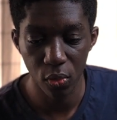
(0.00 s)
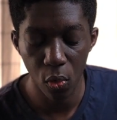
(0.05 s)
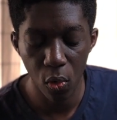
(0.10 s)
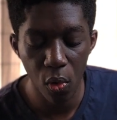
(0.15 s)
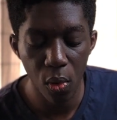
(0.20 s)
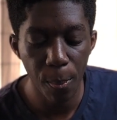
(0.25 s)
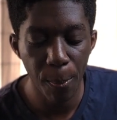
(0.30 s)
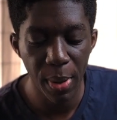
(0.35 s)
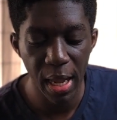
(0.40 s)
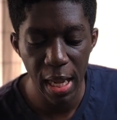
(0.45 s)

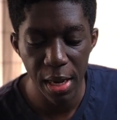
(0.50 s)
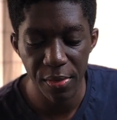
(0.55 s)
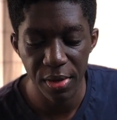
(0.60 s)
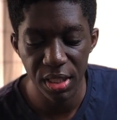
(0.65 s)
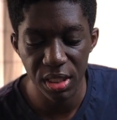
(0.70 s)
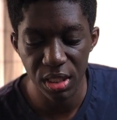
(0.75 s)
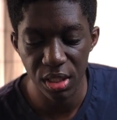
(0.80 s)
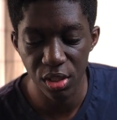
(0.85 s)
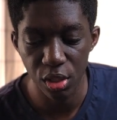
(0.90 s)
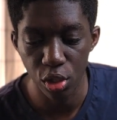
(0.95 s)
All
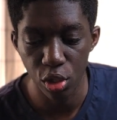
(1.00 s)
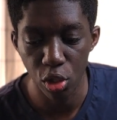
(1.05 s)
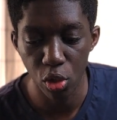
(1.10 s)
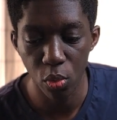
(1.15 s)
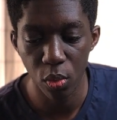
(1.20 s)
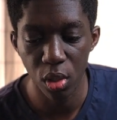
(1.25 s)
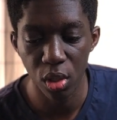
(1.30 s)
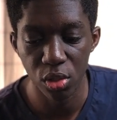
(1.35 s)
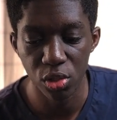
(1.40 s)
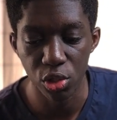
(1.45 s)
pirates in the New
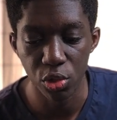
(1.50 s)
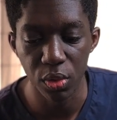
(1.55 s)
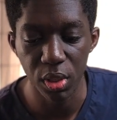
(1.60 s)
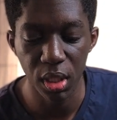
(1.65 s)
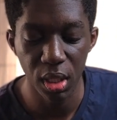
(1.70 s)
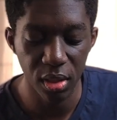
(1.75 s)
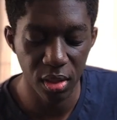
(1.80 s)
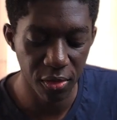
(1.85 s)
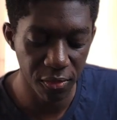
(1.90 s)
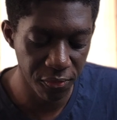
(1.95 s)
World, you
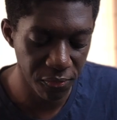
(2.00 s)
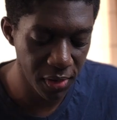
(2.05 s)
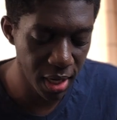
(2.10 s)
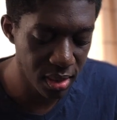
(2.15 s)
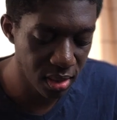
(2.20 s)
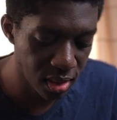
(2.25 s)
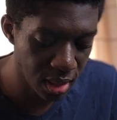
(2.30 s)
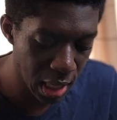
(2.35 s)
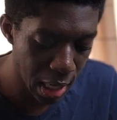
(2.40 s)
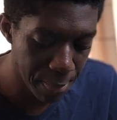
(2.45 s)
either
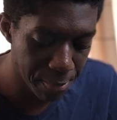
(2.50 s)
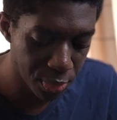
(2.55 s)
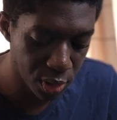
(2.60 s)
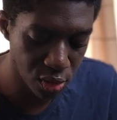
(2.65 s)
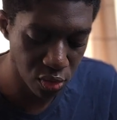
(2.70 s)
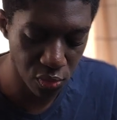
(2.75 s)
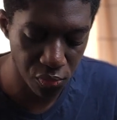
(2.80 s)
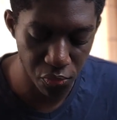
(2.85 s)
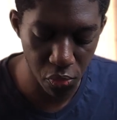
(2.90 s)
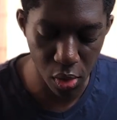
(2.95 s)
fight the
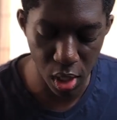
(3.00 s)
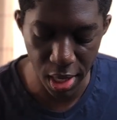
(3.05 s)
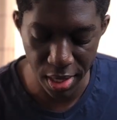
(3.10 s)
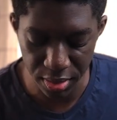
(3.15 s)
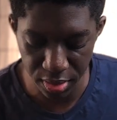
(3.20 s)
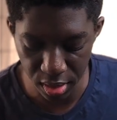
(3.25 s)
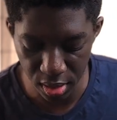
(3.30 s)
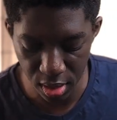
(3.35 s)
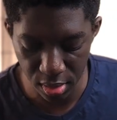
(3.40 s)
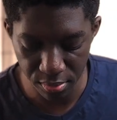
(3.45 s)
emperors or fall
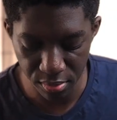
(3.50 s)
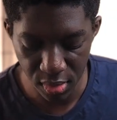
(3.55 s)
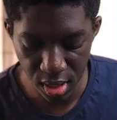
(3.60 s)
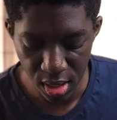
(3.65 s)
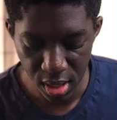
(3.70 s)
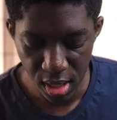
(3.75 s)
under them.